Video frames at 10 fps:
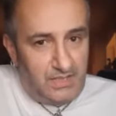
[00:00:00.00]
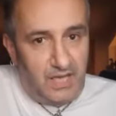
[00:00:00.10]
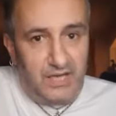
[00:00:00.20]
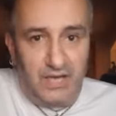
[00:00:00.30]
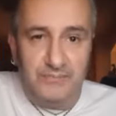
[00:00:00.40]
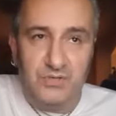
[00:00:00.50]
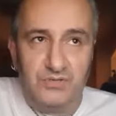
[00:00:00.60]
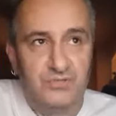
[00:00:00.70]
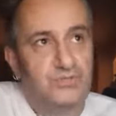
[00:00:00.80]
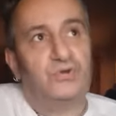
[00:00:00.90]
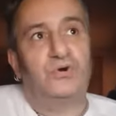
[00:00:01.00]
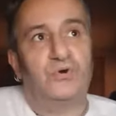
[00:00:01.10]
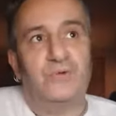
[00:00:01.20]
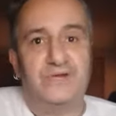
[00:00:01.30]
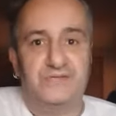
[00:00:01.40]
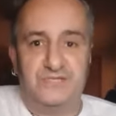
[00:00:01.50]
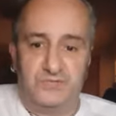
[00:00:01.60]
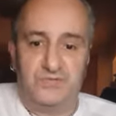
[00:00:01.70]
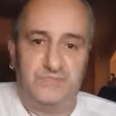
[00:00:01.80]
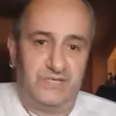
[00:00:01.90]
And I'm not sure whether this
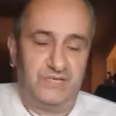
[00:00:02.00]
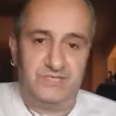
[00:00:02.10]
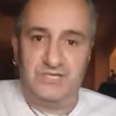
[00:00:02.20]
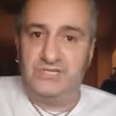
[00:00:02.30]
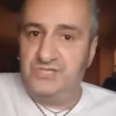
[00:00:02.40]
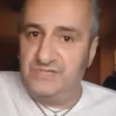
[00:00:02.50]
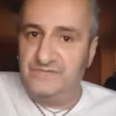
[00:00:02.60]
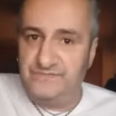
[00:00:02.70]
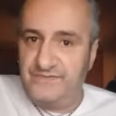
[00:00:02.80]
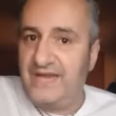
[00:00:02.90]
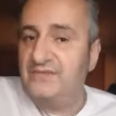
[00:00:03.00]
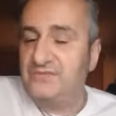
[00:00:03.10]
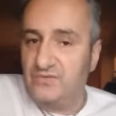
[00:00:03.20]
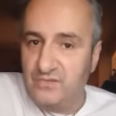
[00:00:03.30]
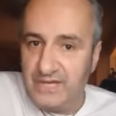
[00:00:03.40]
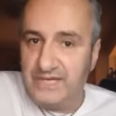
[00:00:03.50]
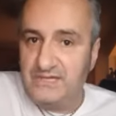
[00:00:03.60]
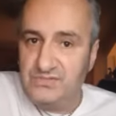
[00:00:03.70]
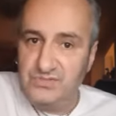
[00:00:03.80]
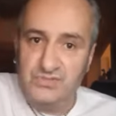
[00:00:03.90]
was because he just found the
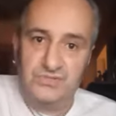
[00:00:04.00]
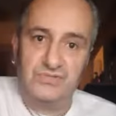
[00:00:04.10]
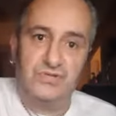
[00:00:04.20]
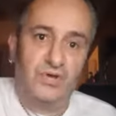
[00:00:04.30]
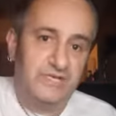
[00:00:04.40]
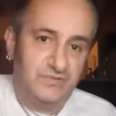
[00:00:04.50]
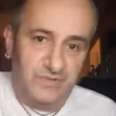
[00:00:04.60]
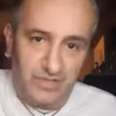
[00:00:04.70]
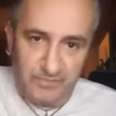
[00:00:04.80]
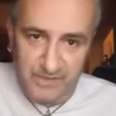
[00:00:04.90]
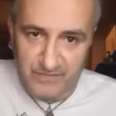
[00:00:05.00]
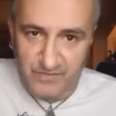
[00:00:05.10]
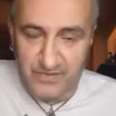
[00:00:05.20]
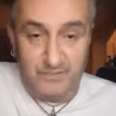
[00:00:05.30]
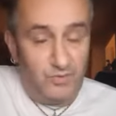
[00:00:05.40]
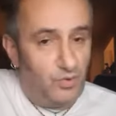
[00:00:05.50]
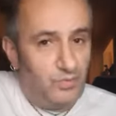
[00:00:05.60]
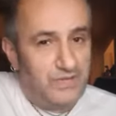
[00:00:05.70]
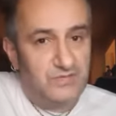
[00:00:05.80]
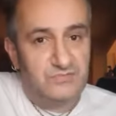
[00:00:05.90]
range, got into a little bit of a rhythm, or
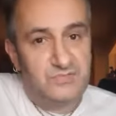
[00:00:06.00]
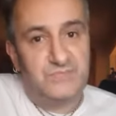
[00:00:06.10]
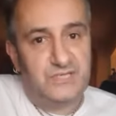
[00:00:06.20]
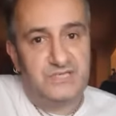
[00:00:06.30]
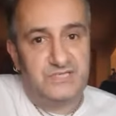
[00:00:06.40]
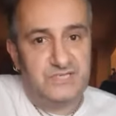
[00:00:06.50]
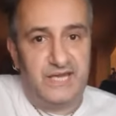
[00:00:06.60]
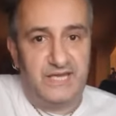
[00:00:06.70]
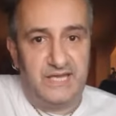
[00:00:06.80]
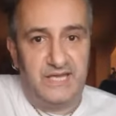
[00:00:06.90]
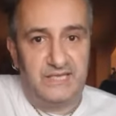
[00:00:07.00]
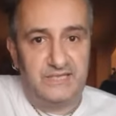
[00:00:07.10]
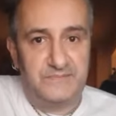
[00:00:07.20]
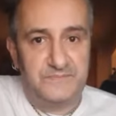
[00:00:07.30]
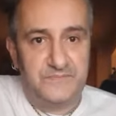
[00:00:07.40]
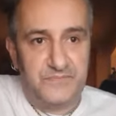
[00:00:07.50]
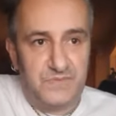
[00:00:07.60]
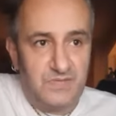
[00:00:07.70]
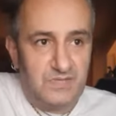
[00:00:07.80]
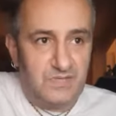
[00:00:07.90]
whether it was because Galahad
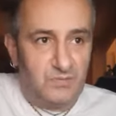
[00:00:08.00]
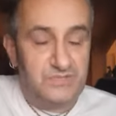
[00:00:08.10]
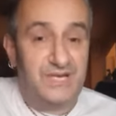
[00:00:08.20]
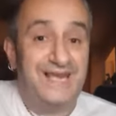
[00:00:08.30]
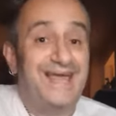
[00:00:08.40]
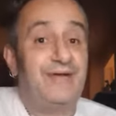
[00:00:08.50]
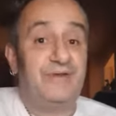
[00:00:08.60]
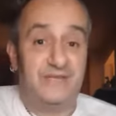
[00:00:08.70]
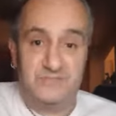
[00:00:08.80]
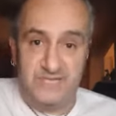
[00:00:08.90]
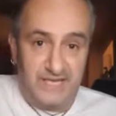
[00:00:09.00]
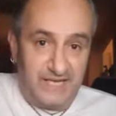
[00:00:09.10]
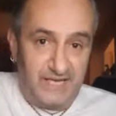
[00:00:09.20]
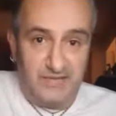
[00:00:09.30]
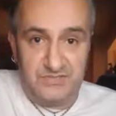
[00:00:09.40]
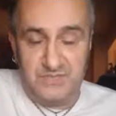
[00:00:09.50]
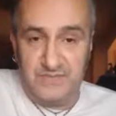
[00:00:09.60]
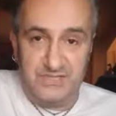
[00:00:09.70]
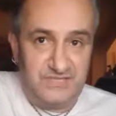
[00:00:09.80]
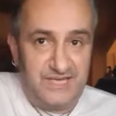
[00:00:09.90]
was allowing him to get closer,
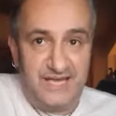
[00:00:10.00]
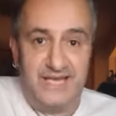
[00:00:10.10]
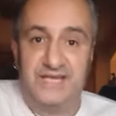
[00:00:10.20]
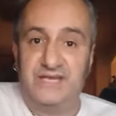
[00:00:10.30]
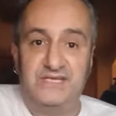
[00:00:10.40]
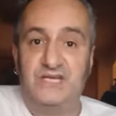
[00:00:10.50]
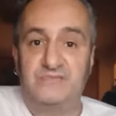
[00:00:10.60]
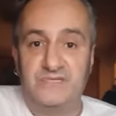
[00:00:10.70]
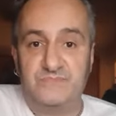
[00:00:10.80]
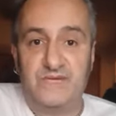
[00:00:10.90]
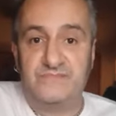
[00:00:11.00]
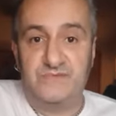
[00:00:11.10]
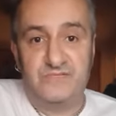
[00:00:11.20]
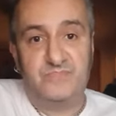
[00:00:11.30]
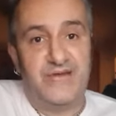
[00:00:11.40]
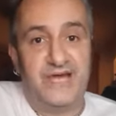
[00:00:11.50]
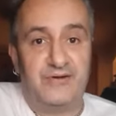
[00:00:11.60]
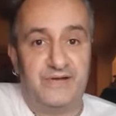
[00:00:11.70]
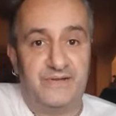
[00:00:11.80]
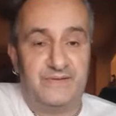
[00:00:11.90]
because Galahad had no respect for his
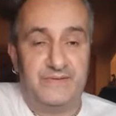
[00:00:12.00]
power.